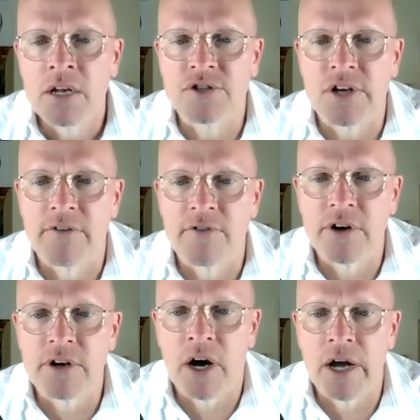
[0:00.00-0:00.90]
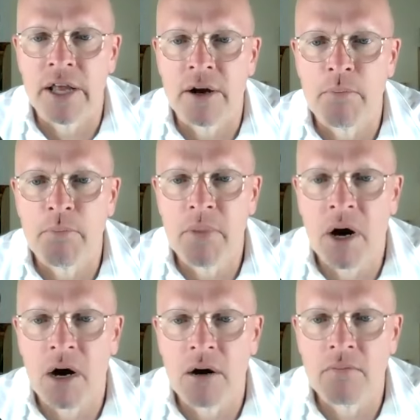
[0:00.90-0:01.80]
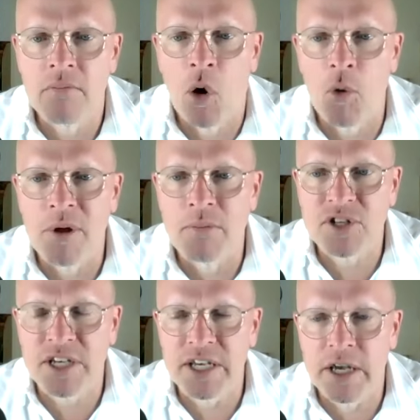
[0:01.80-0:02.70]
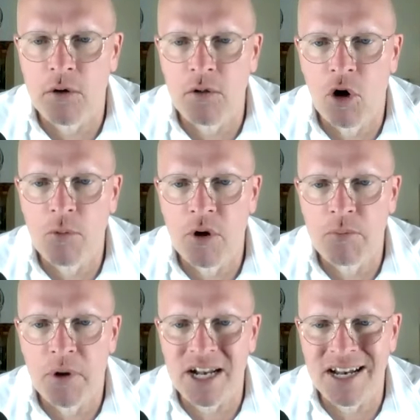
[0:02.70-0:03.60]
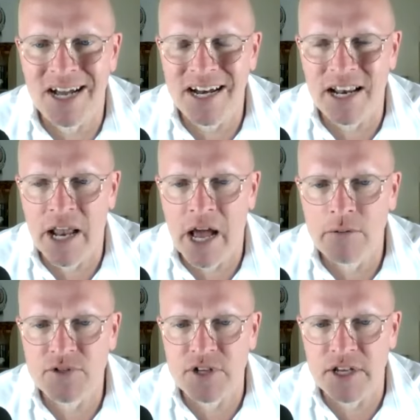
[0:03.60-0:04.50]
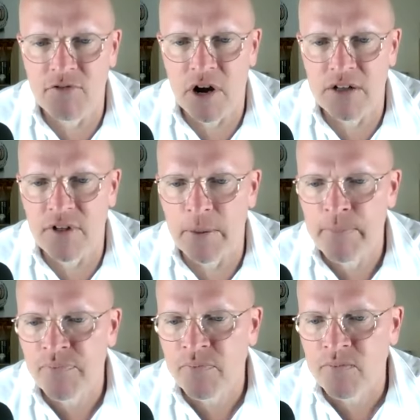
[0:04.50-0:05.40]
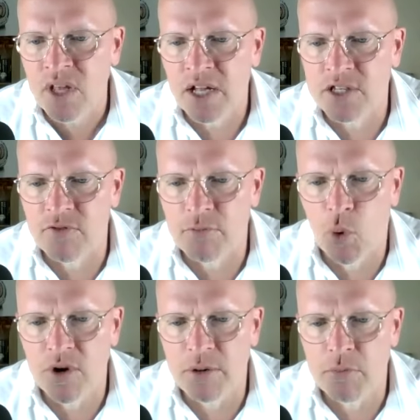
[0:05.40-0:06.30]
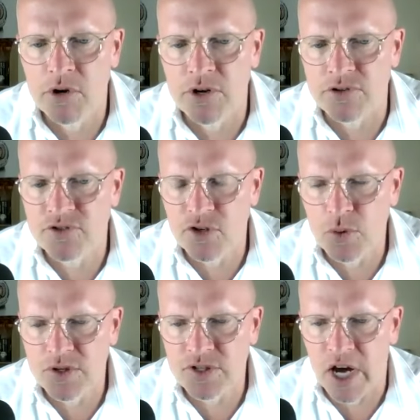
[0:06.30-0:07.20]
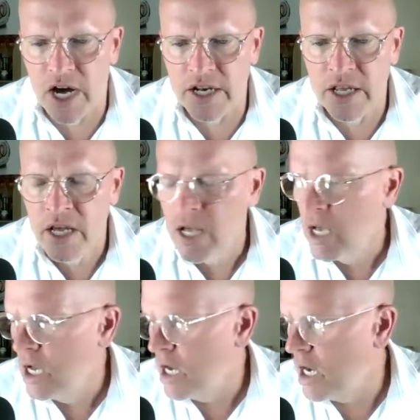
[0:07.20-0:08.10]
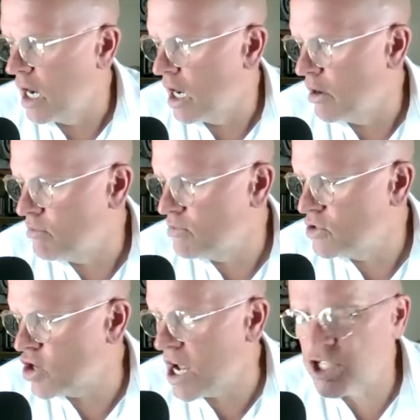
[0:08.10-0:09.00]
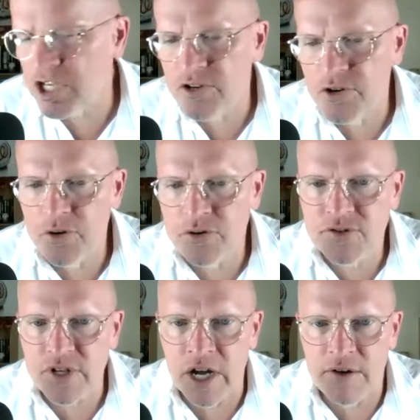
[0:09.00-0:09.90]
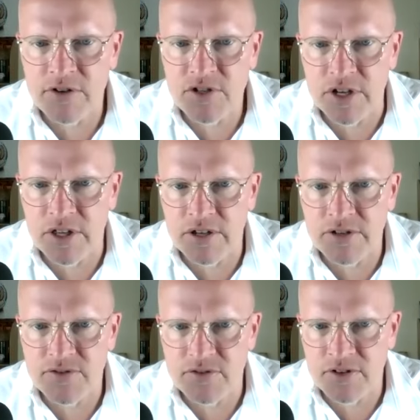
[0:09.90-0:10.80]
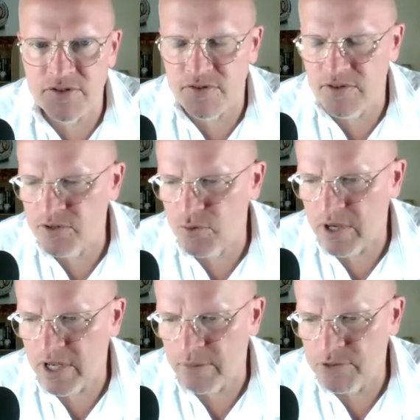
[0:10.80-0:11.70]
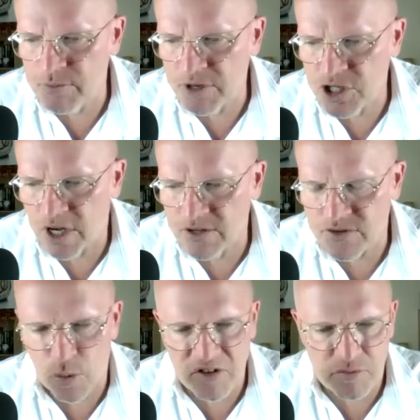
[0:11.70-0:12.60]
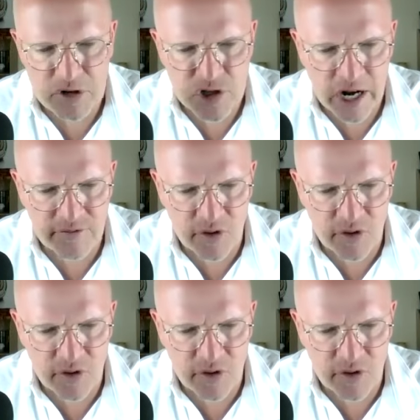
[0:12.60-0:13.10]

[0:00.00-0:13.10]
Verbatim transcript: discovered in a home in Muskogee, Oklahoma, on Monday night. And now I'm seeing Rod that it's a reported murder suicide um, tragic news, and obviously this this this will keep Jimmie Johnson away from the track